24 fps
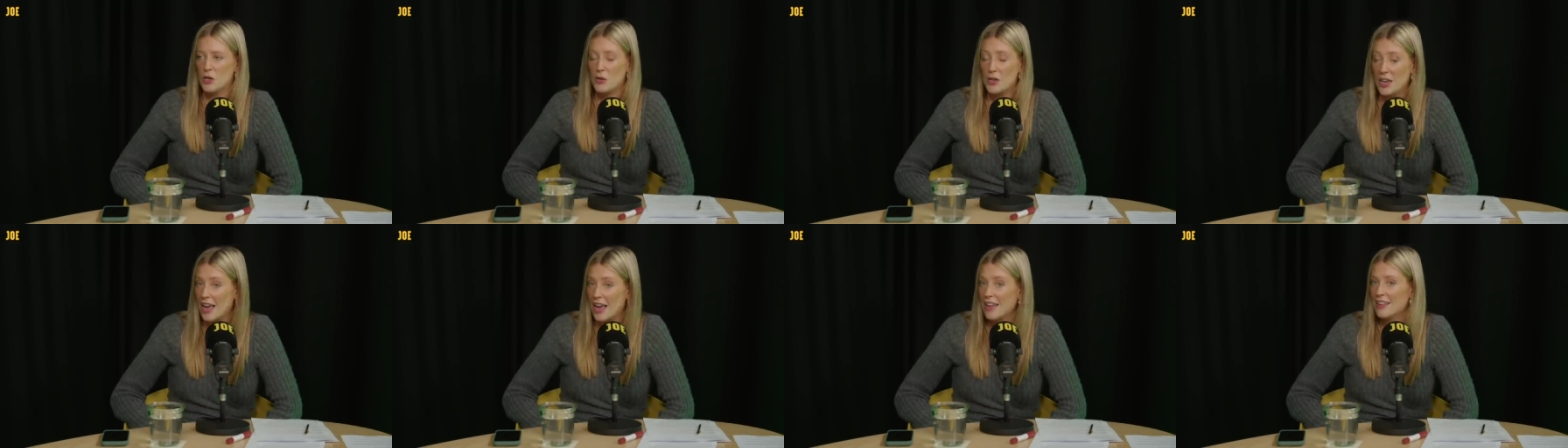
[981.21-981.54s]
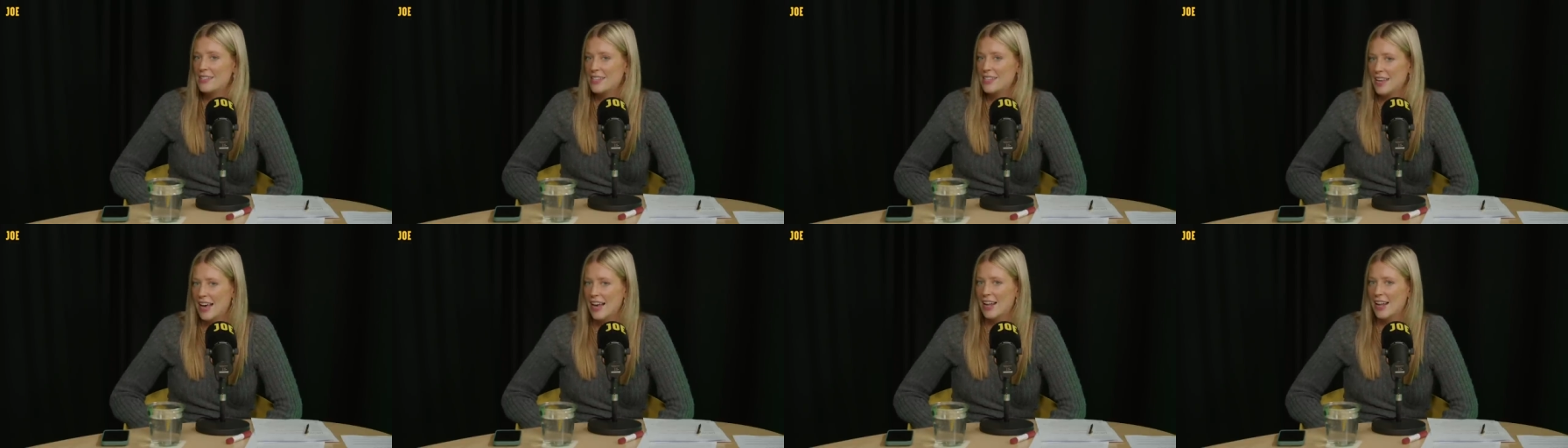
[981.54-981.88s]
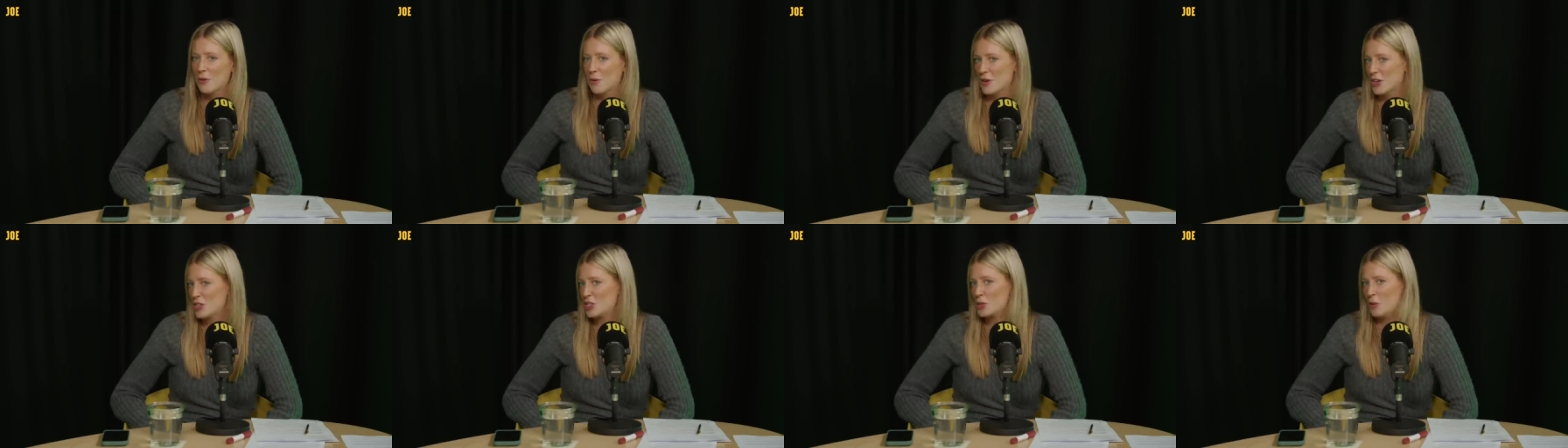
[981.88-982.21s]
you can
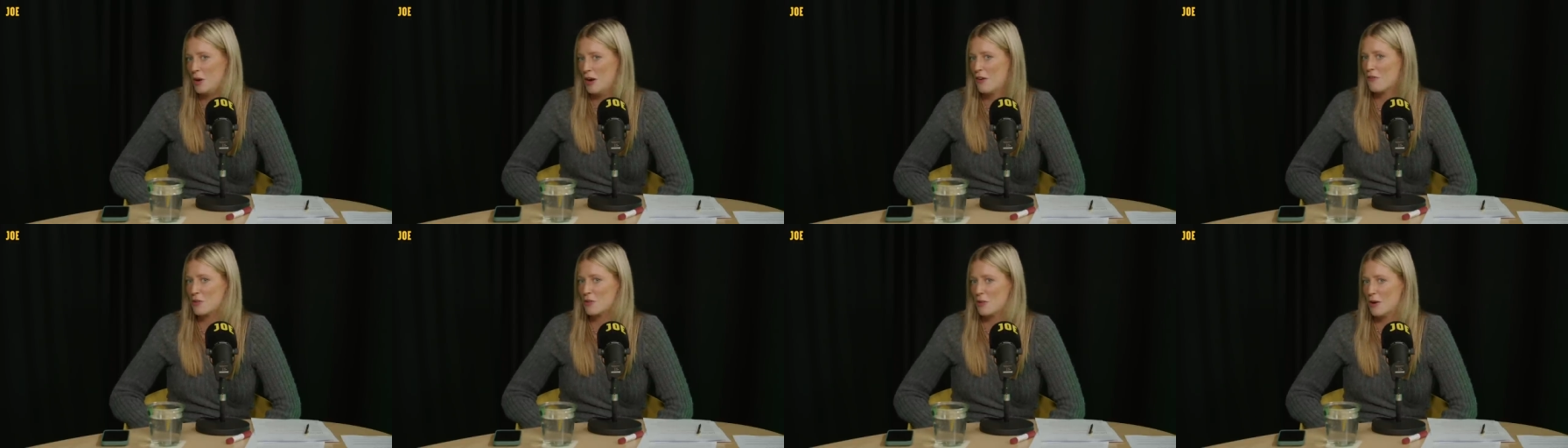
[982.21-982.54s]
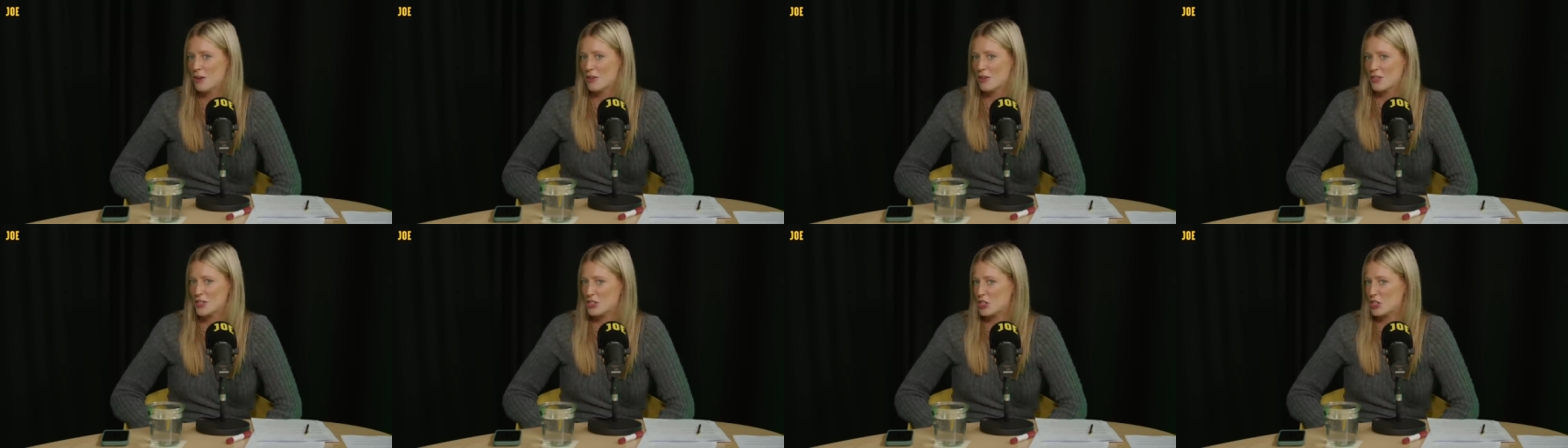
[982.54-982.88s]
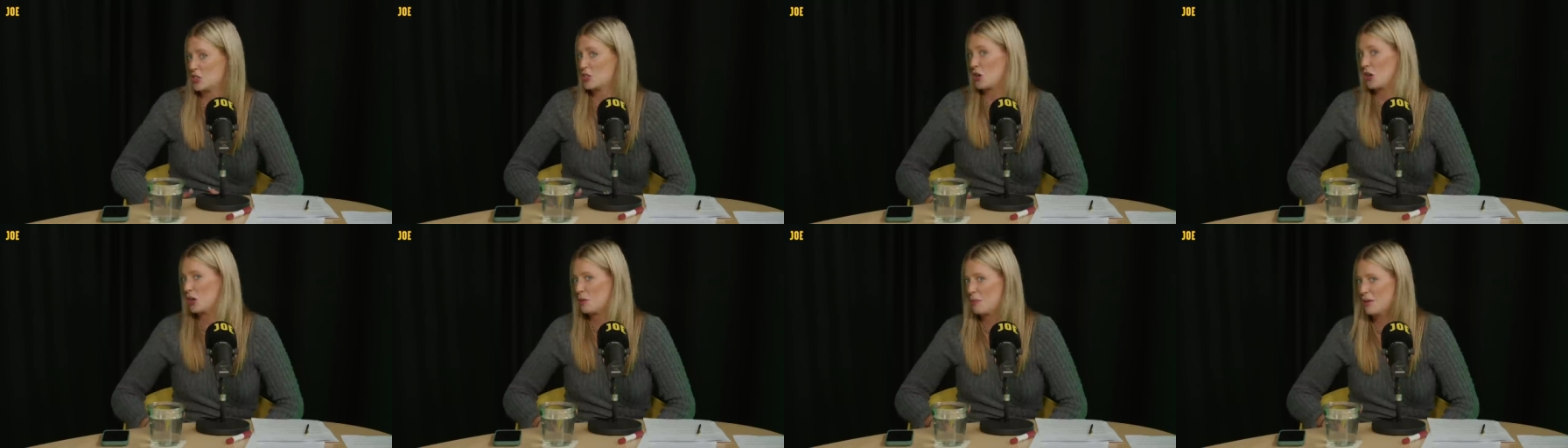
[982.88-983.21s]
tell when a 12-year-old has
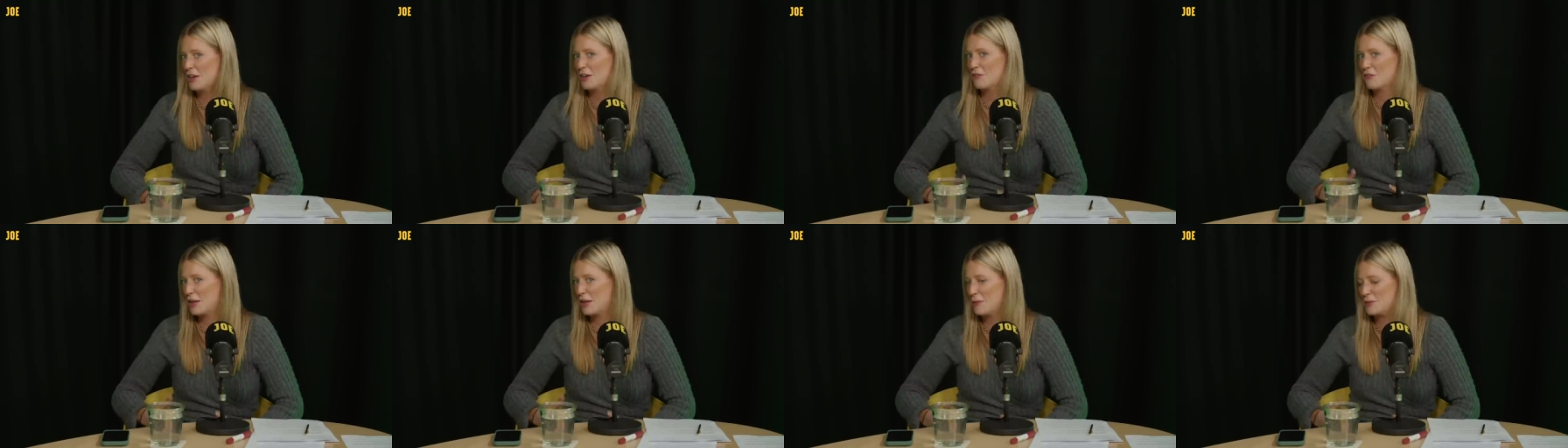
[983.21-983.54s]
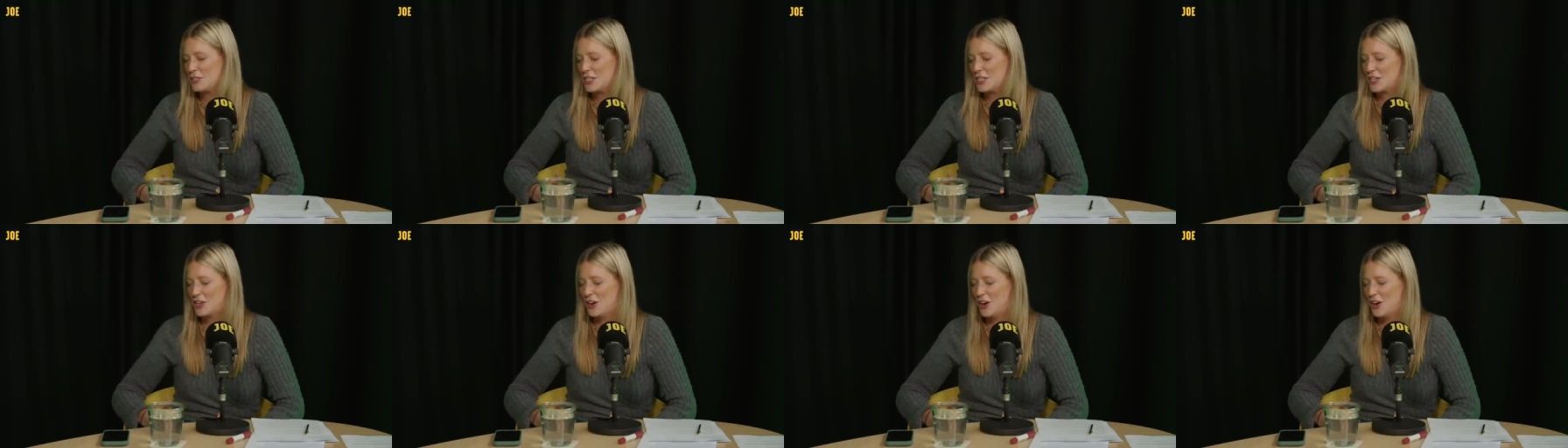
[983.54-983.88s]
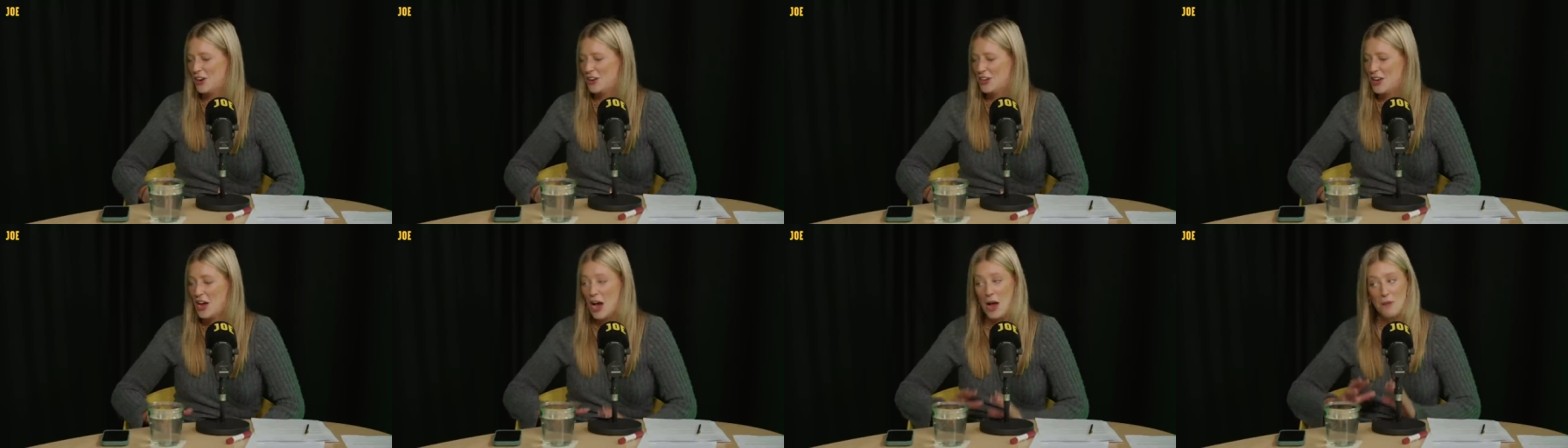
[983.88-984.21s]
just got a bit of lipstick
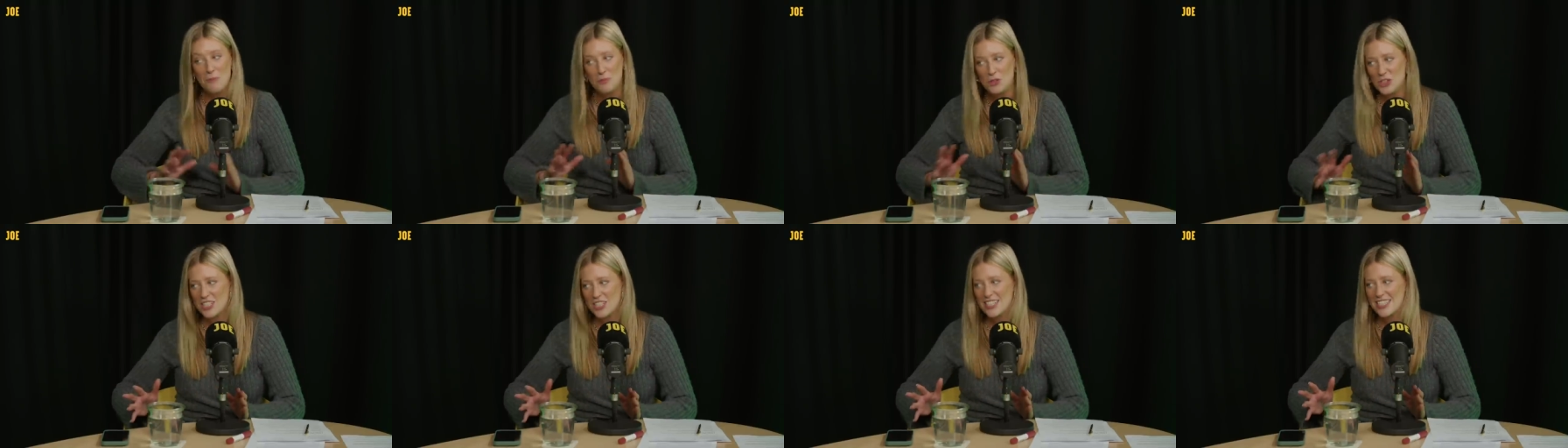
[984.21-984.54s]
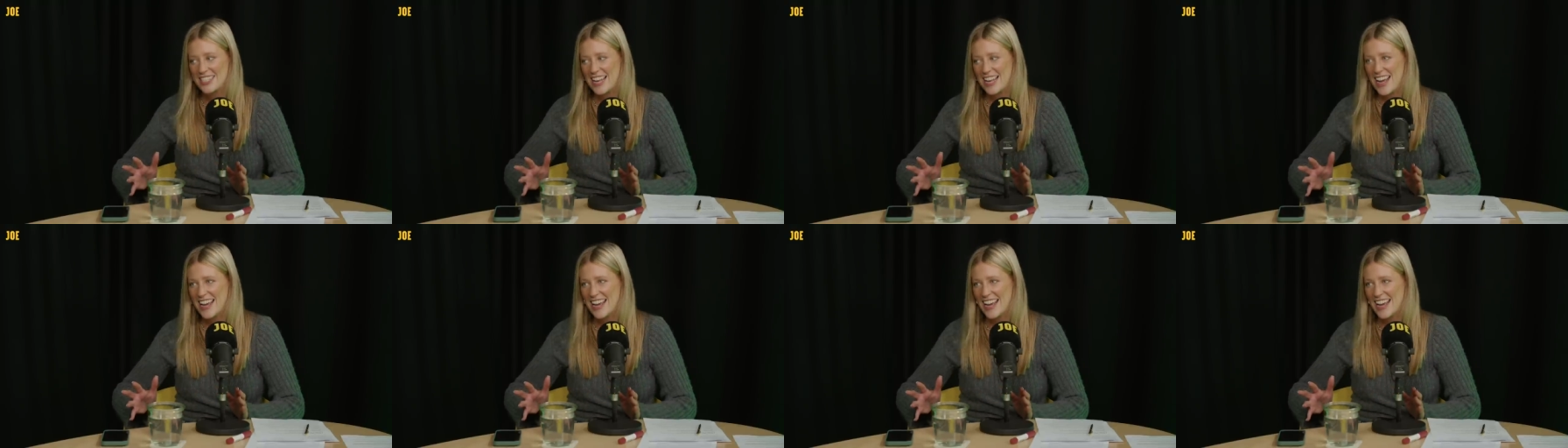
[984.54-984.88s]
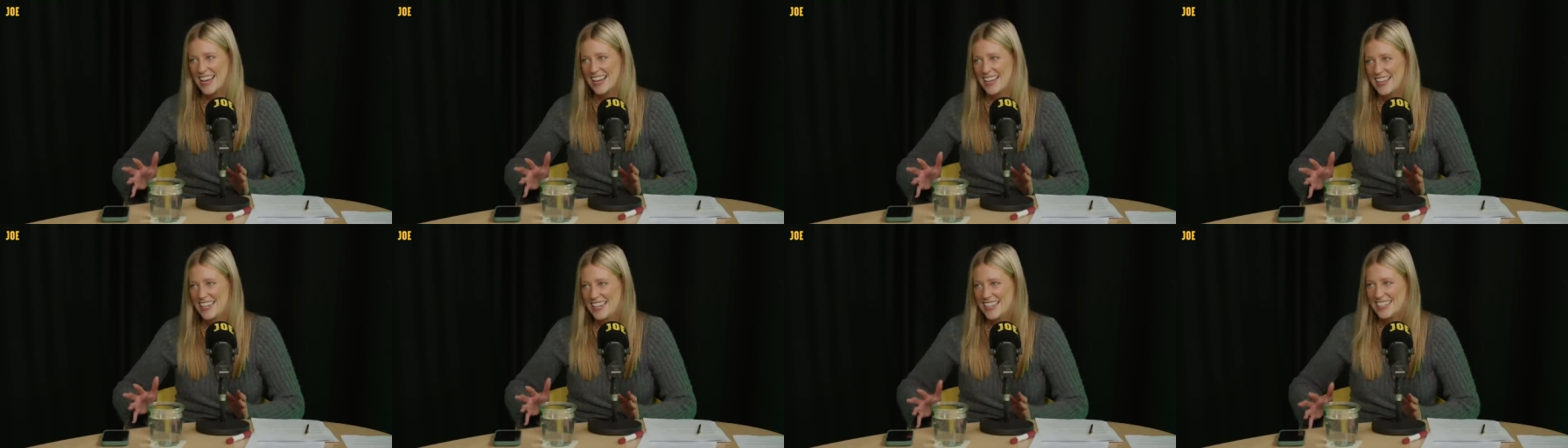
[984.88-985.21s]
on. Just
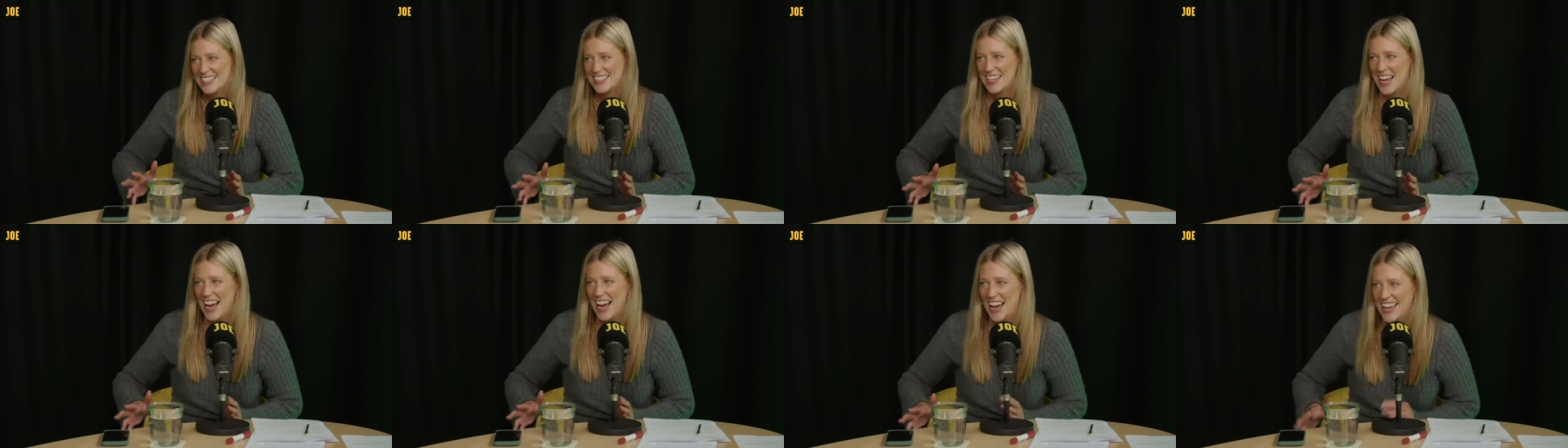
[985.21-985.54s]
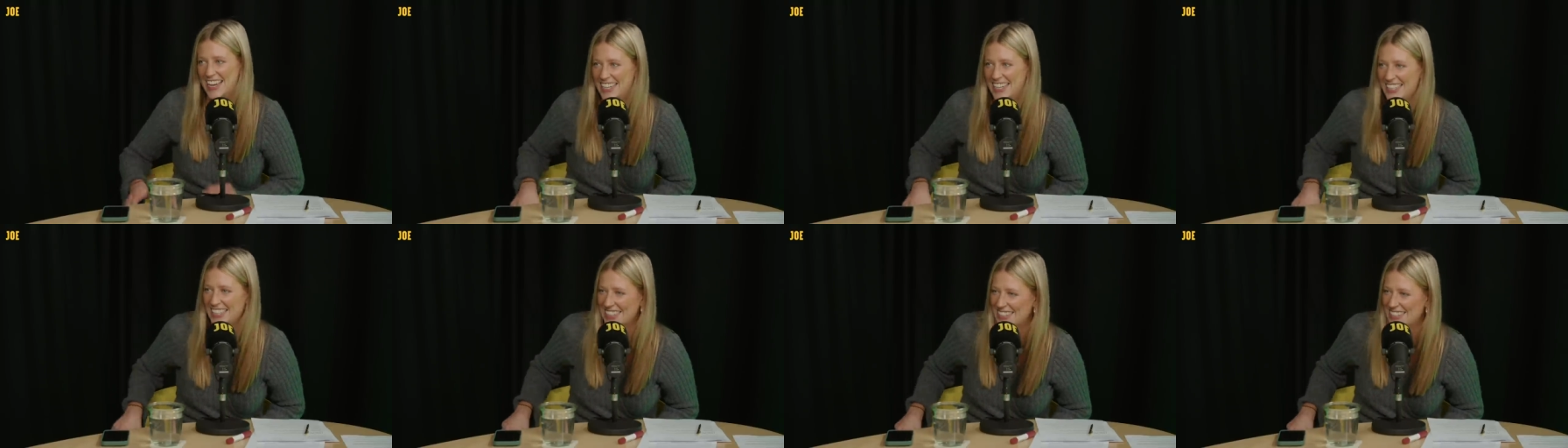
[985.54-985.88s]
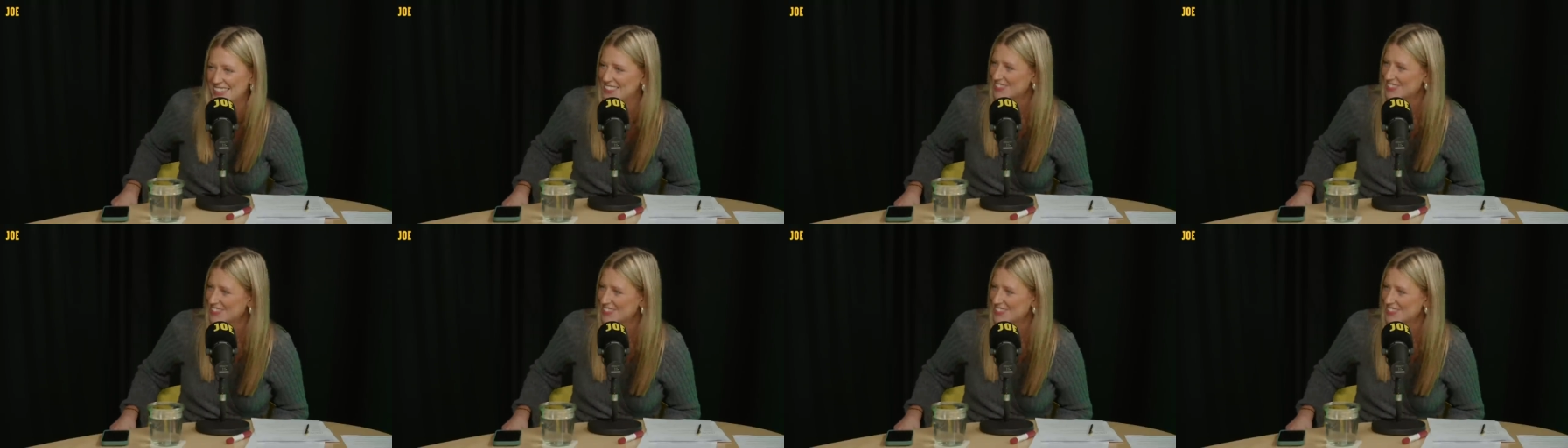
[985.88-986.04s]
saying, like,